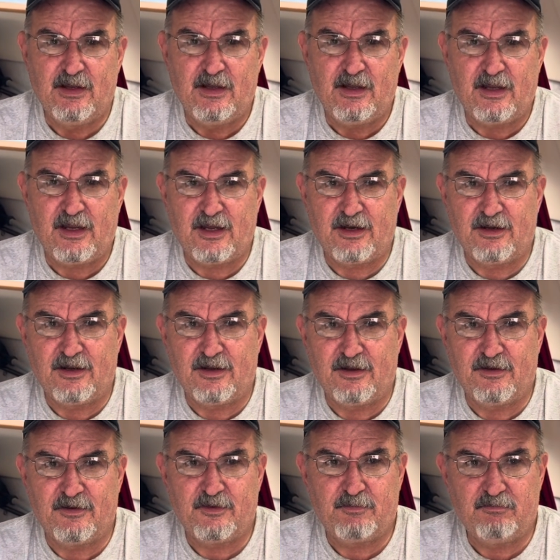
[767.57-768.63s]
And
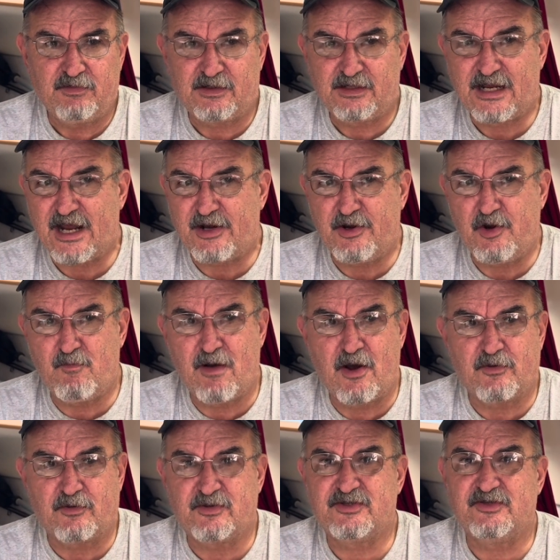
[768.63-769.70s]
got a new
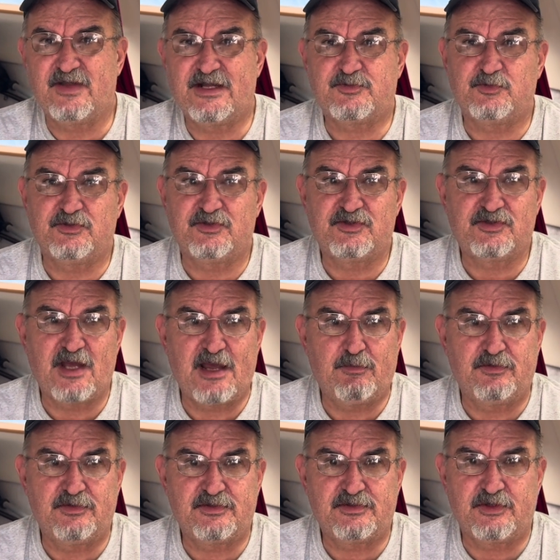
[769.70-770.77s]
motor, so that's real
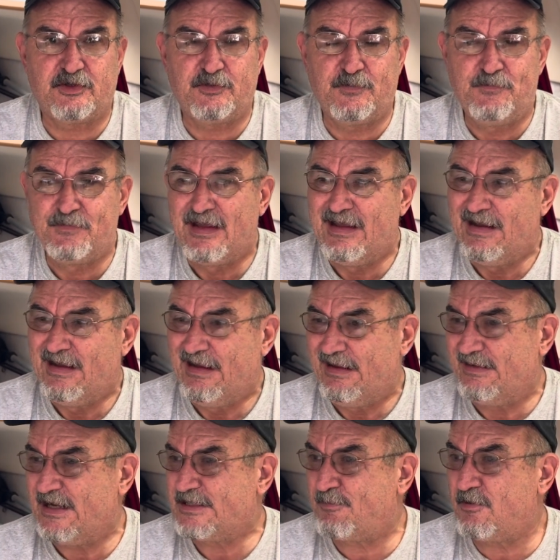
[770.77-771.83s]
stable. So
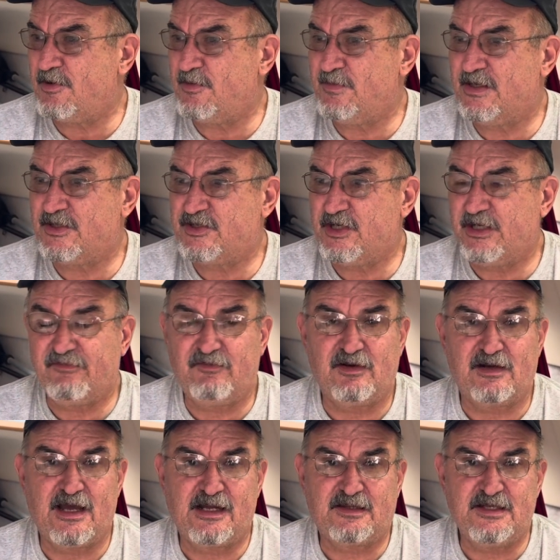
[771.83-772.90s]
that's pretty much it. If you
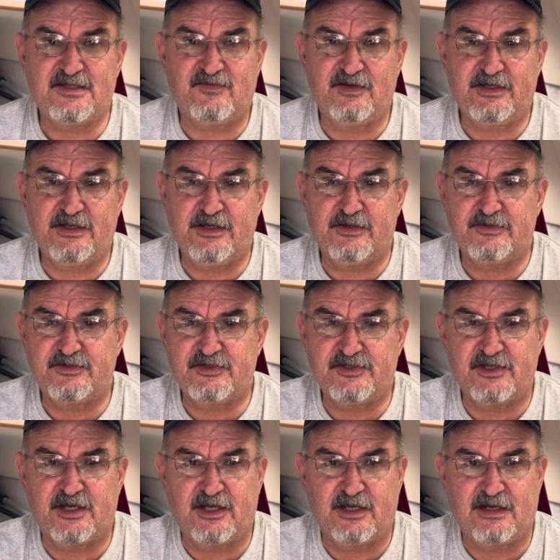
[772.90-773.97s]
like these videos,
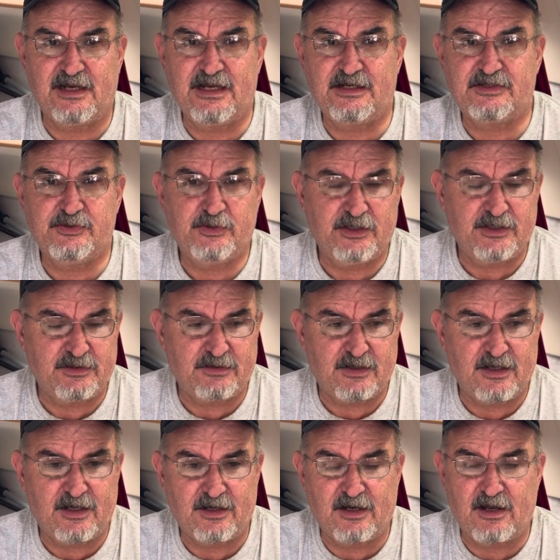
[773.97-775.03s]
link to it,
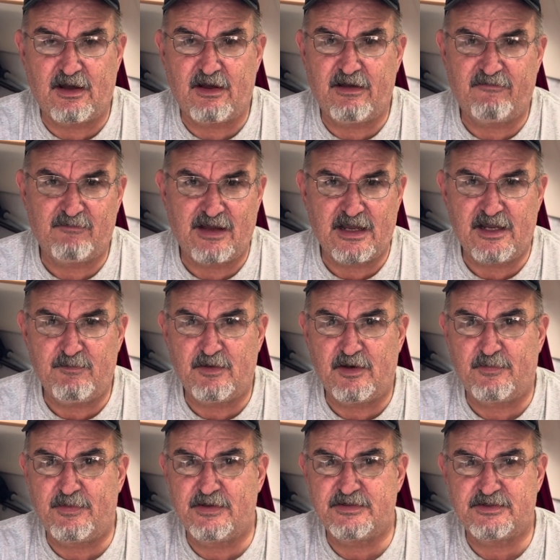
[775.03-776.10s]
and I'll have my email
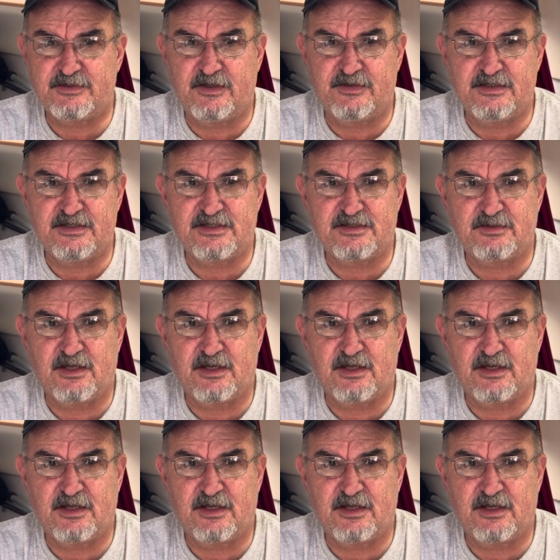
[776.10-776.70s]
posted on this.